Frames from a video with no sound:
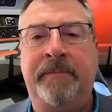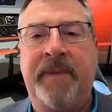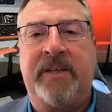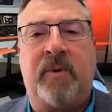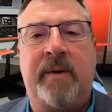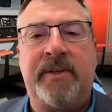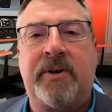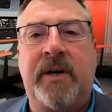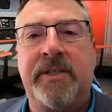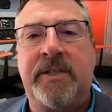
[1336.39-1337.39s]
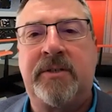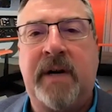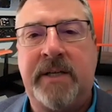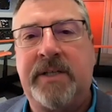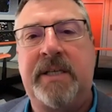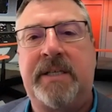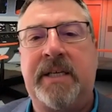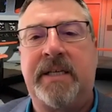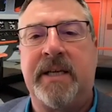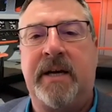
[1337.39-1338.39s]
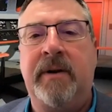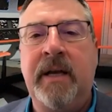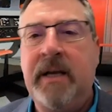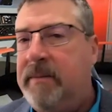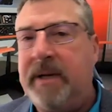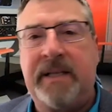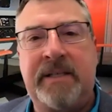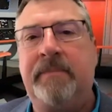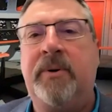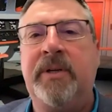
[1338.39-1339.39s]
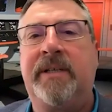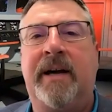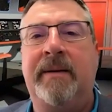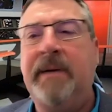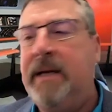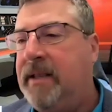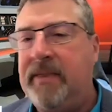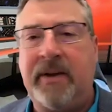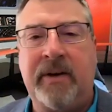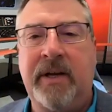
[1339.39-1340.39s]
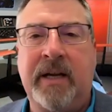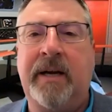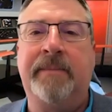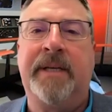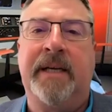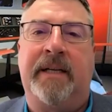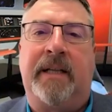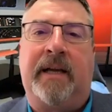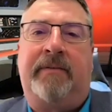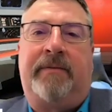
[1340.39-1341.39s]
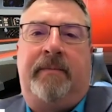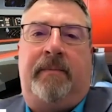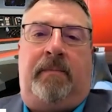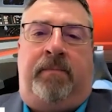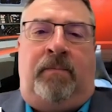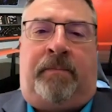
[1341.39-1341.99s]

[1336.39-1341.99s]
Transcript: That's why we try and stretch these things out. But at some point in time, they're going to come to end of life.